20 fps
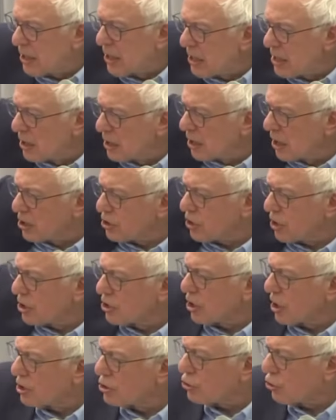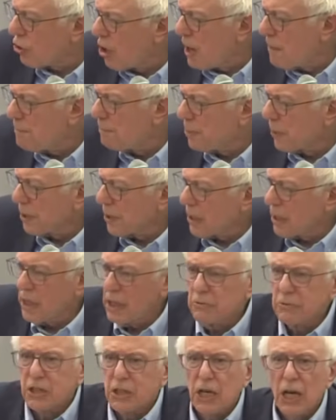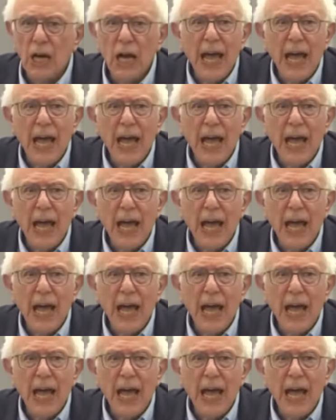English is that Trump believes